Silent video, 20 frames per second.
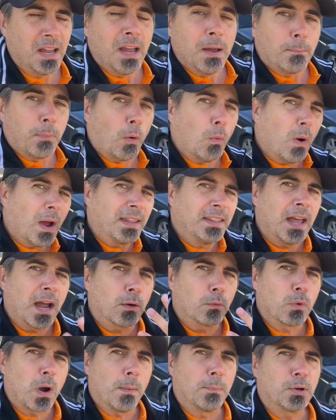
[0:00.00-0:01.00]
But when that
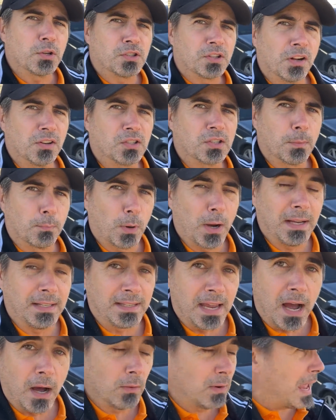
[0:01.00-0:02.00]
rubber starts to break
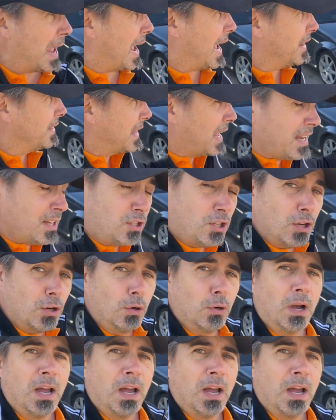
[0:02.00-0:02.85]
down, and they do,